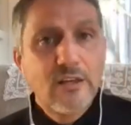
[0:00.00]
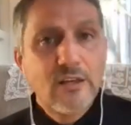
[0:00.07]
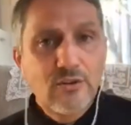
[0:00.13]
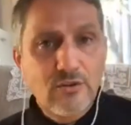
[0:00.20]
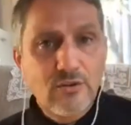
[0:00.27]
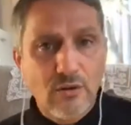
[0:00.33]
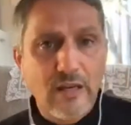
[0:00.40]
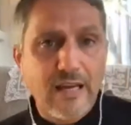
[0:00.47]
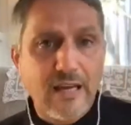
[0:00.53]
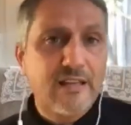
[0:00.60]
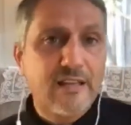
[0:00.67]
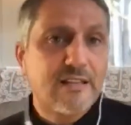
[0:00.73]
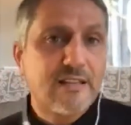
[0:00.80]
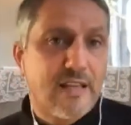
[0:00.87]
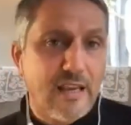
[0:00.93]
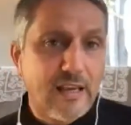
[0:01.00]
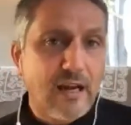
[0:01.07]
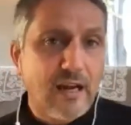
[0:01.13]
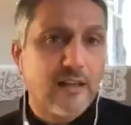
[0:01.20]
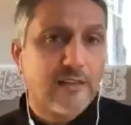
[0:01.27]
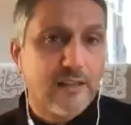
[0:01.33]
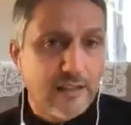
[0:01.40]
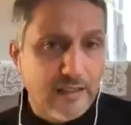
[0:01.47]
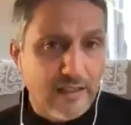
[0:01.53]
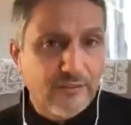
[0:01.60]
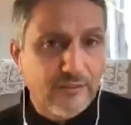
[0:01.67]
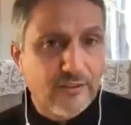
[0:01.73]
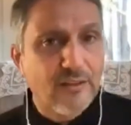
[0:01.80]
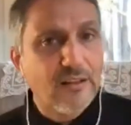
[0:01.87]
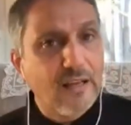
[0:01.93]
So in essence, they got the
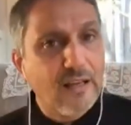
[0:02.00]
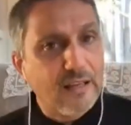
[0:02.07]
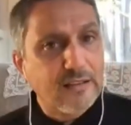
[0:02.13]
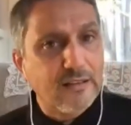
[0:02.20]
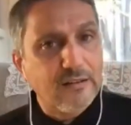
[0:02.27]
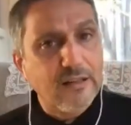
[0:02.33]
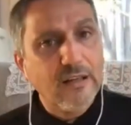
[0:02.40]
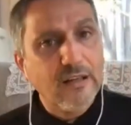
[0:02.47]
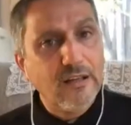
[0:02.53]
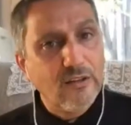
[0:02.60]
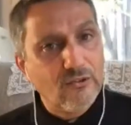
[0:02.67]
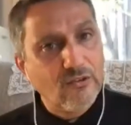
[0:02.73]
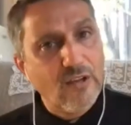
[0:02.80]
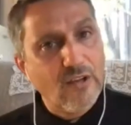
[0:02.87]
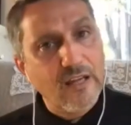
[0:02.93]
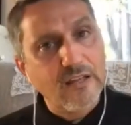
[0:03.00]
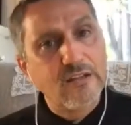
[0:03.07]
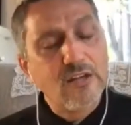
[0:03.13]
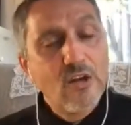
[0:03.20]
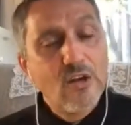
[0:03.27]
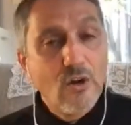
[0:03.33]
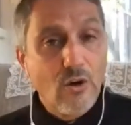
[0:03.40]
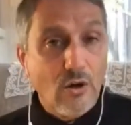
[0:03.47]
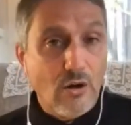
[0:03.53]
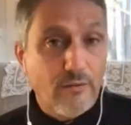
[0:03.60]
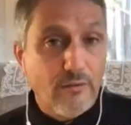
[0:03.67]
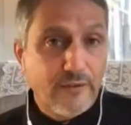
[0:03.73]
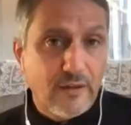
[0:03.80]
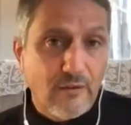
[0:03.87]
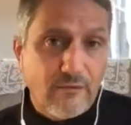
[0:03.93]
lesson that instead
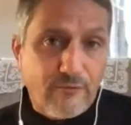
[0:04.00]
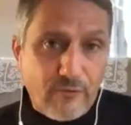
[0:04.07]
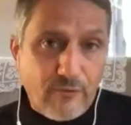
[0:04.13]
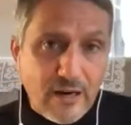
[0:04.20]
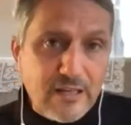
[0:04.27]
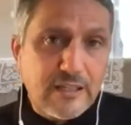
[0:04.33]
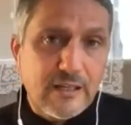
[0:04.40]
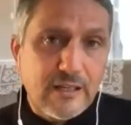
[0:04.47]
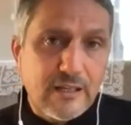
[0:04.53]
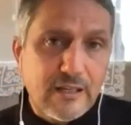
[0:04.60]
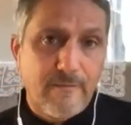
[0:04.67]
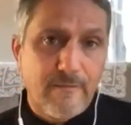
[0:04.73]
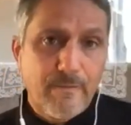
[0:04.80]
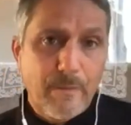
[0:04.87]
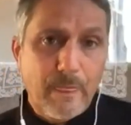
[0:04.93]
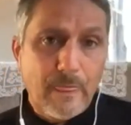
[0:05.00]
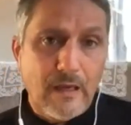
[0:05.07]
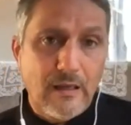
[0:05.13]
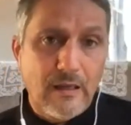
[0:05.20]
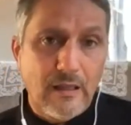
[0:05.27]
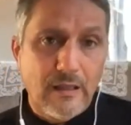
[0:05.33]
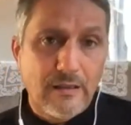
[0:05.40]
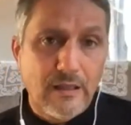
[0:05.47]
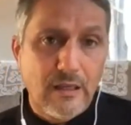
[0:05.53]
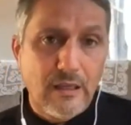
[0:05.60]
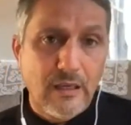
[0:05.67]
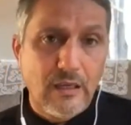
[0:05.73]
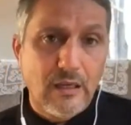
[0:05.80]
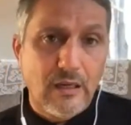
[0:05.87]
of confronting the